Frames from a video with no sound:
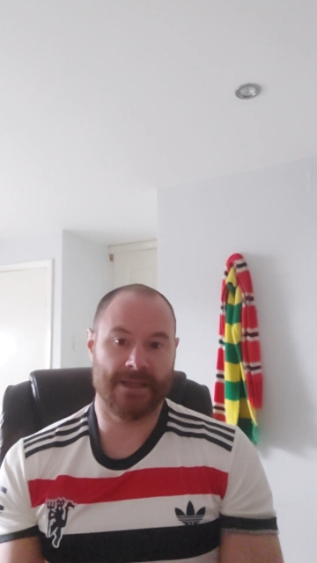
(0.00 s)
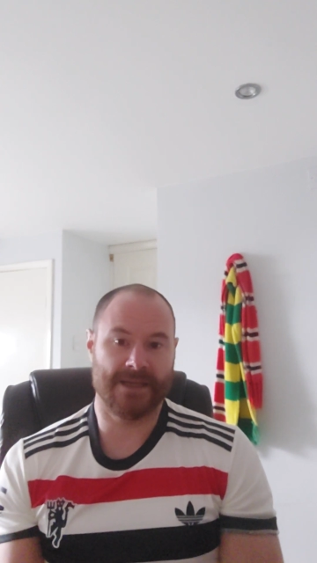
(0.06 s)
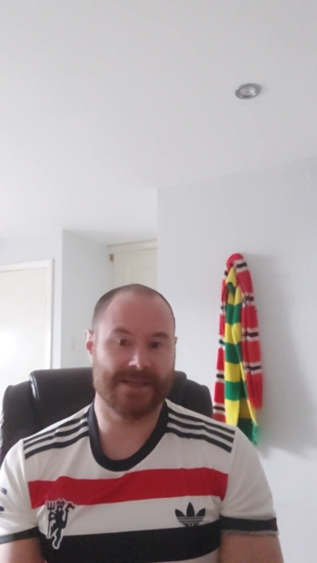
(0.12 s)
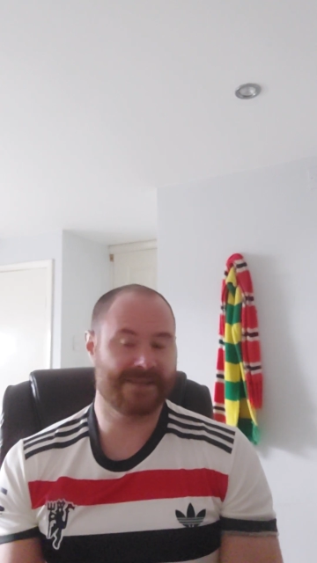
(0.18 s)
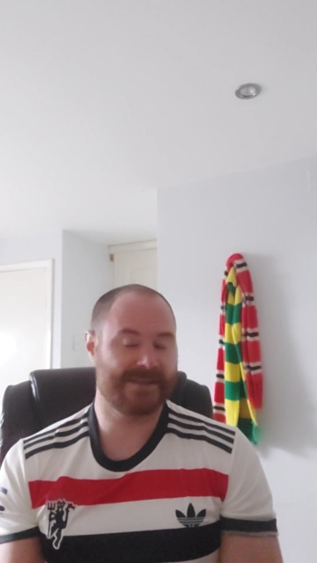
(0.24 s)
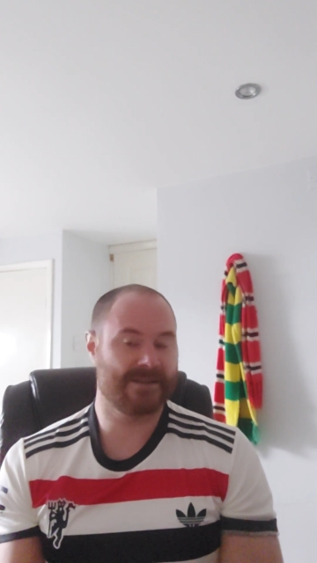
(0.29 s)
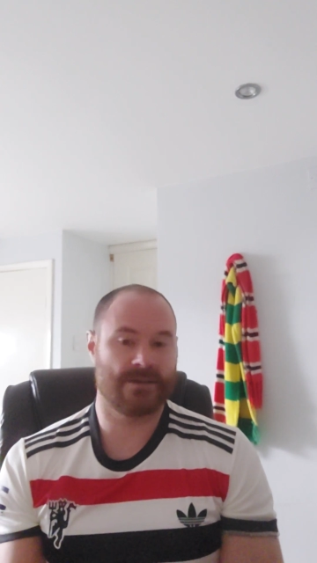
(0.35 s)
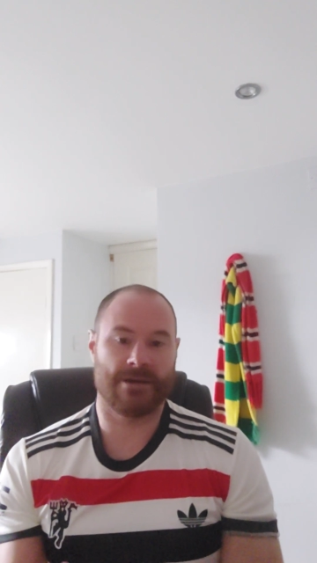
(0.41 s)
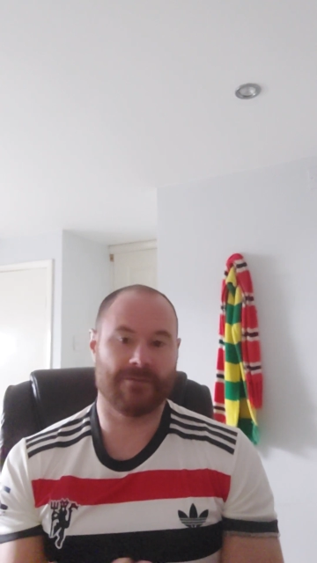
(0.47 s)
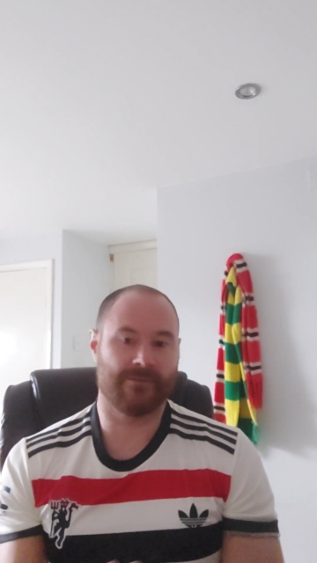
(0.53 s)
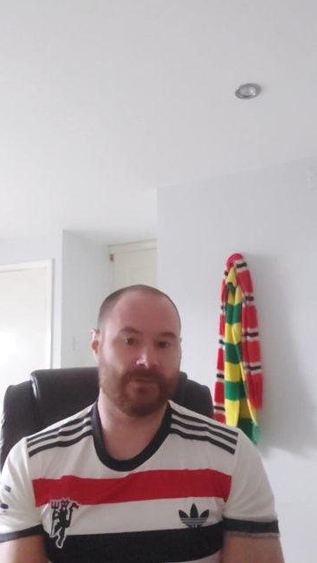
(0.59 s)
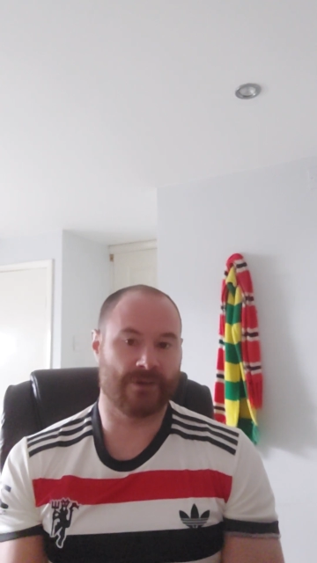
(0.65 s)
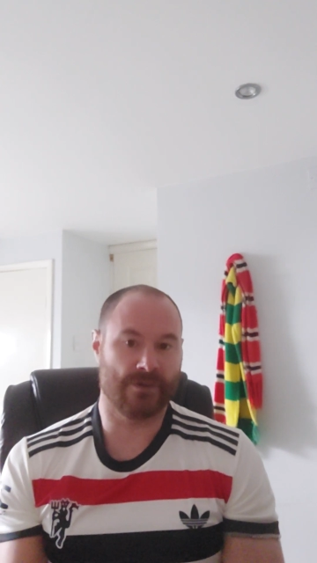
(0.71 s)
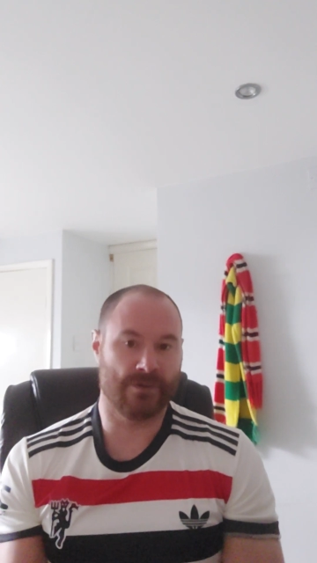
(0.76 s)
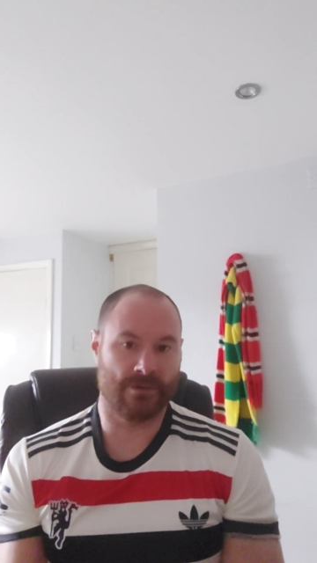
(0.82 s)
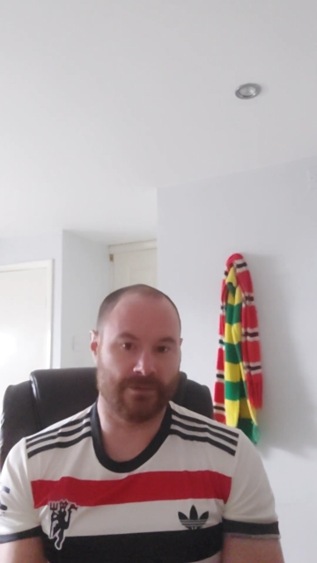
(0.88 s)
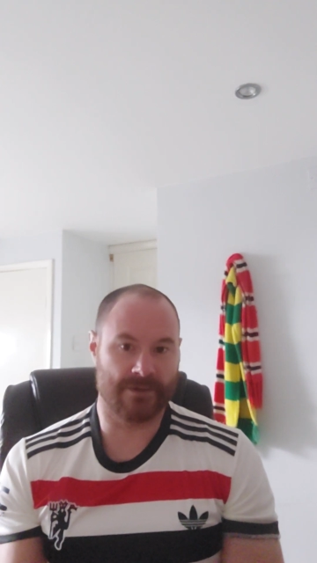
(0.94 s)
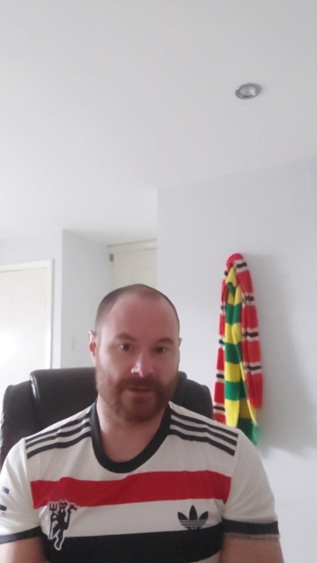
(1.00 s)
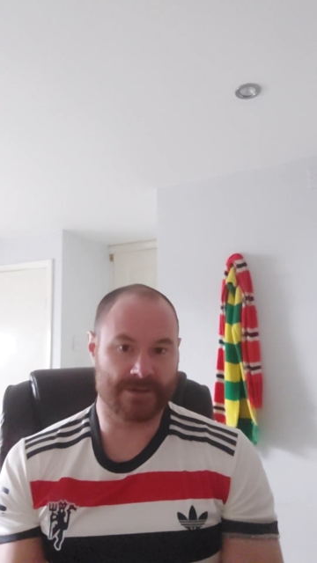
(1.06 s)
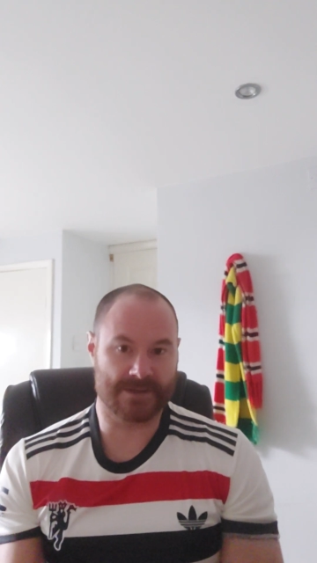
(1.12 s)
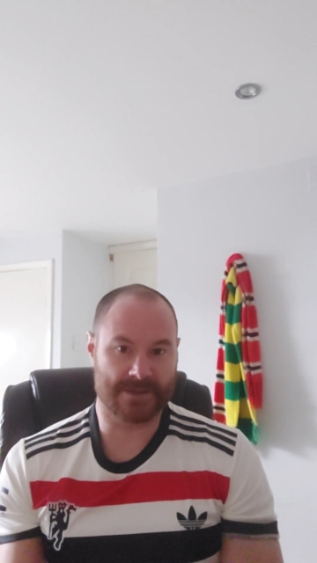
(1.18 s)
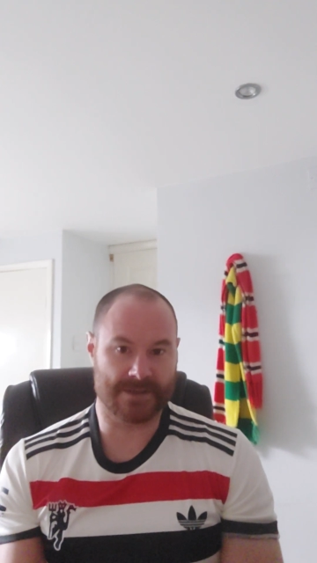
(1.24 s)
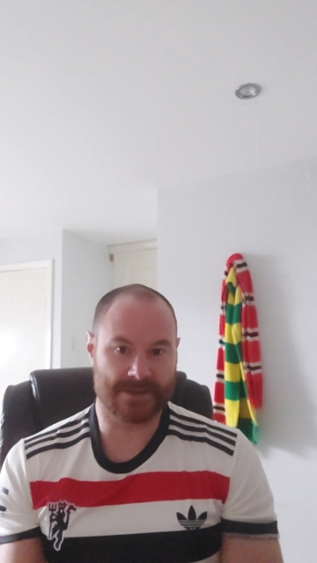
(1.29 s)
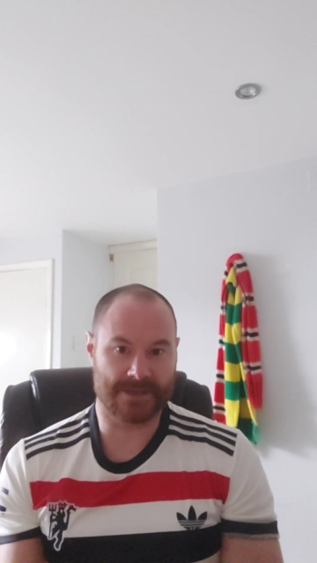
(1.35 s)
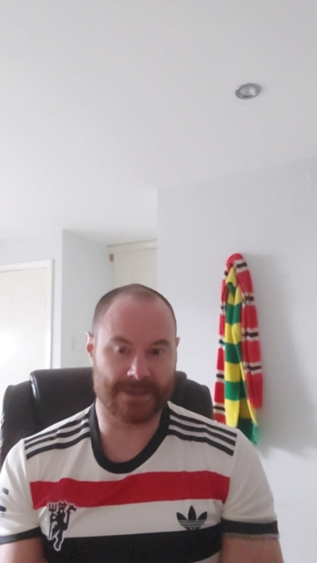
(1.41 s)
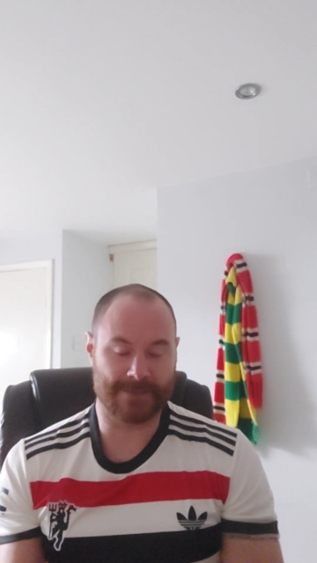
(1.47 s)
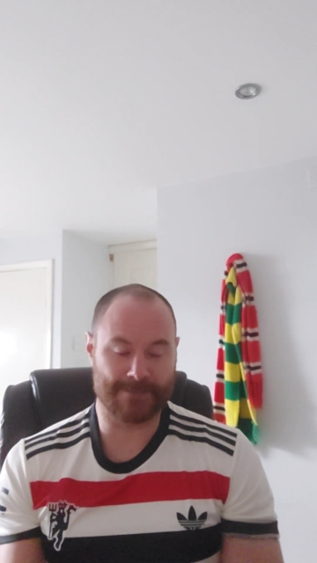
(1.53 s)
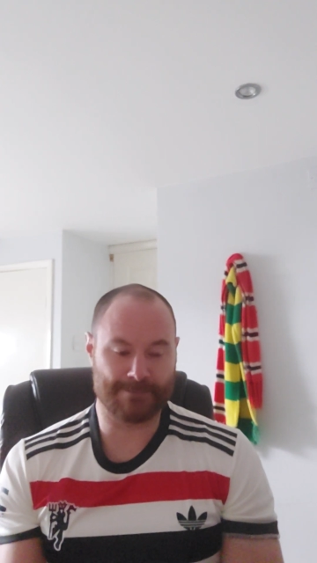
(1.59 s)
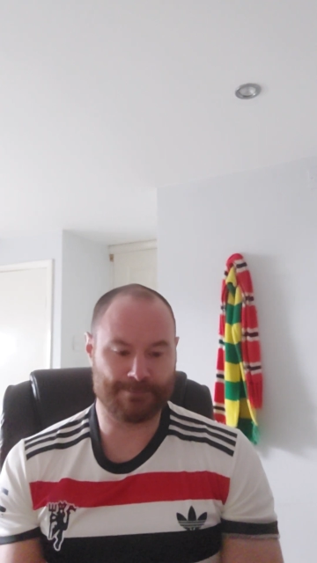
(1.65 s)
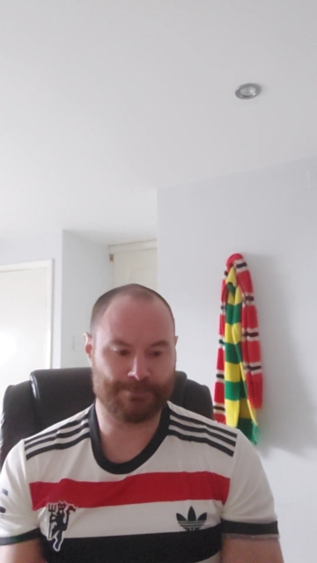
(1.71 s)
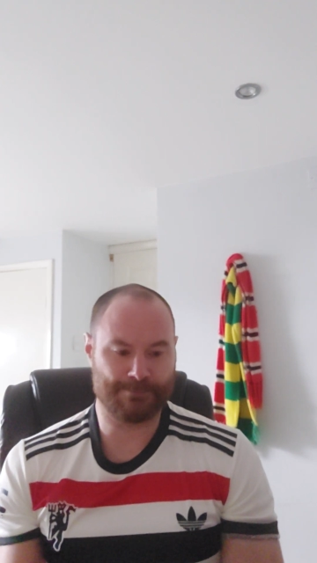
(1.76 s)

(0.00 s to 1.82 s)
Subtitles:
he's still offering nothing to the team.